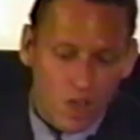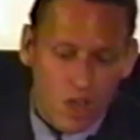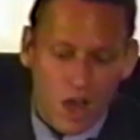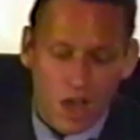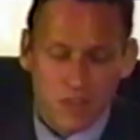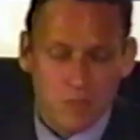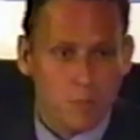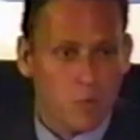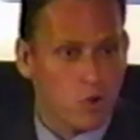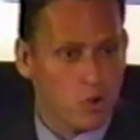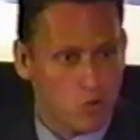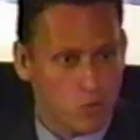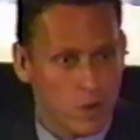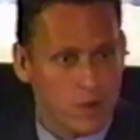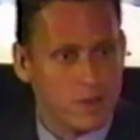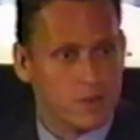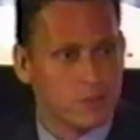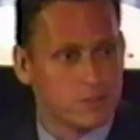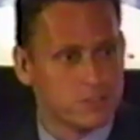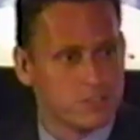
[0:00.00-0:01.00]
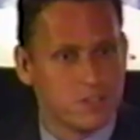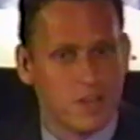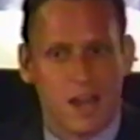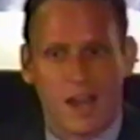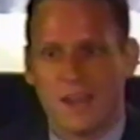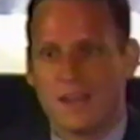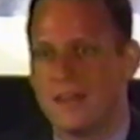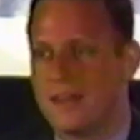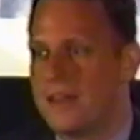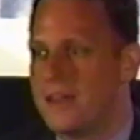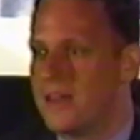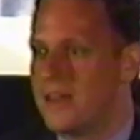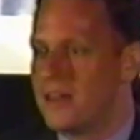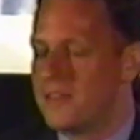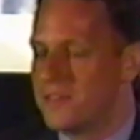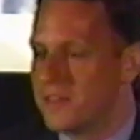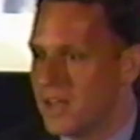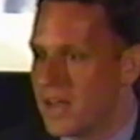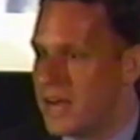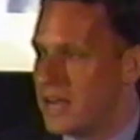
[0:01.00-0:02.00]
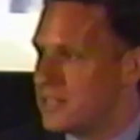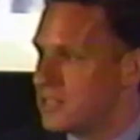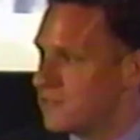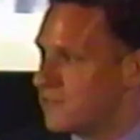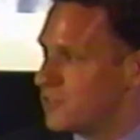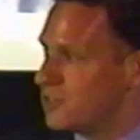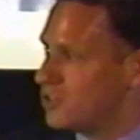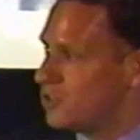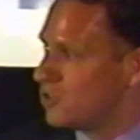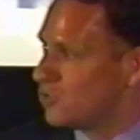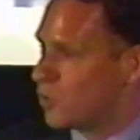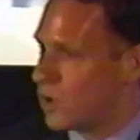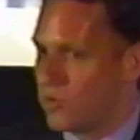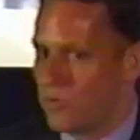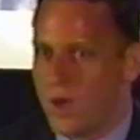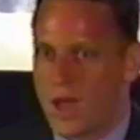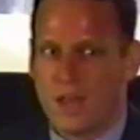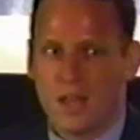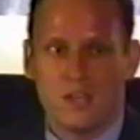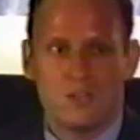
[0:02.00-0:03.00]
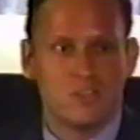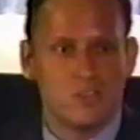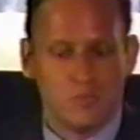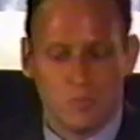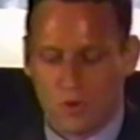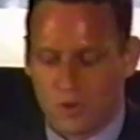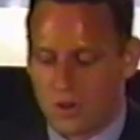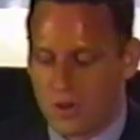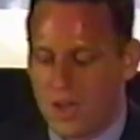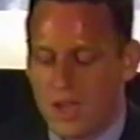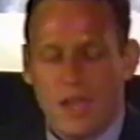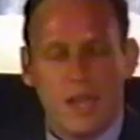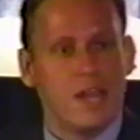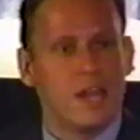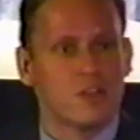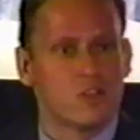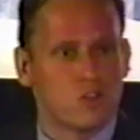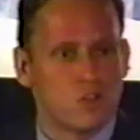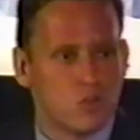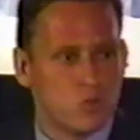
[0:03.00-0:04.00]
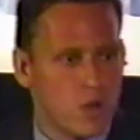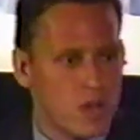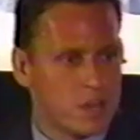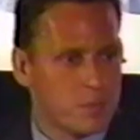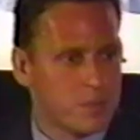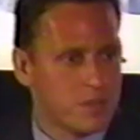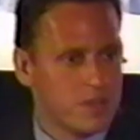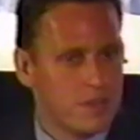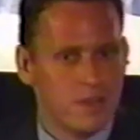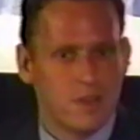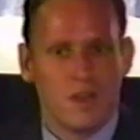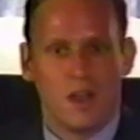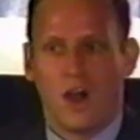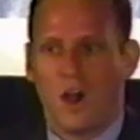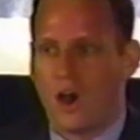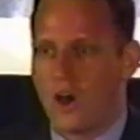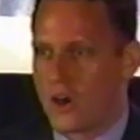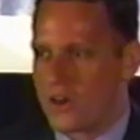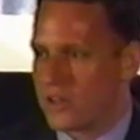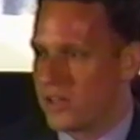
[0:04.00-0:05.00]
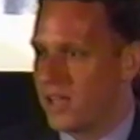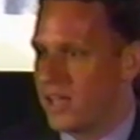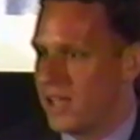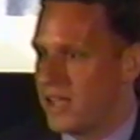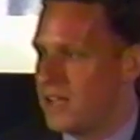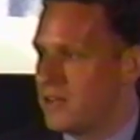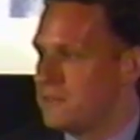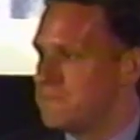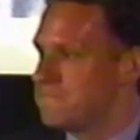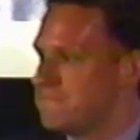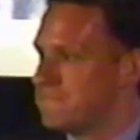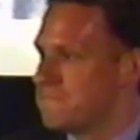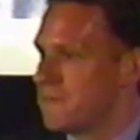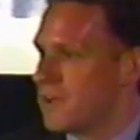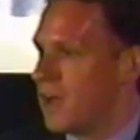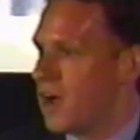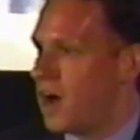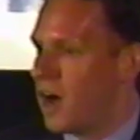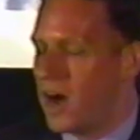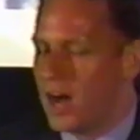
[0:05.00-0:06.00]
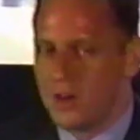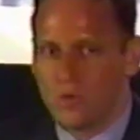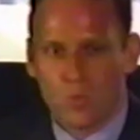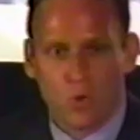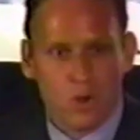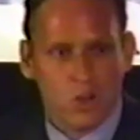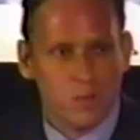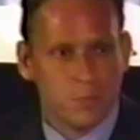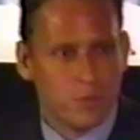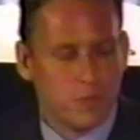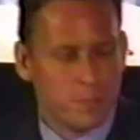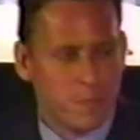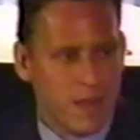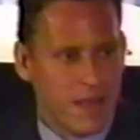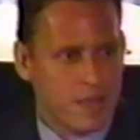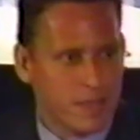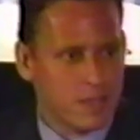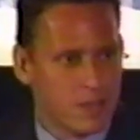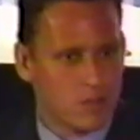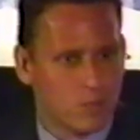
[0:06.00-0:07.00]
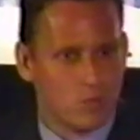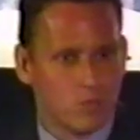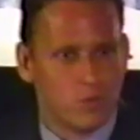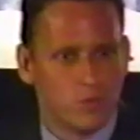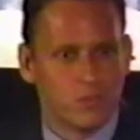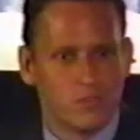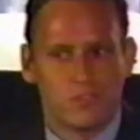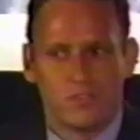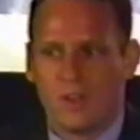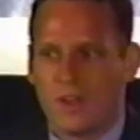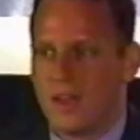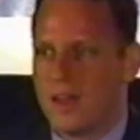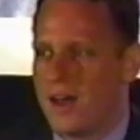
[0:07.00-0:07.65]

On the more critical side, the kinds of issues one ran into were incredibly arcane, unworkable banking rules,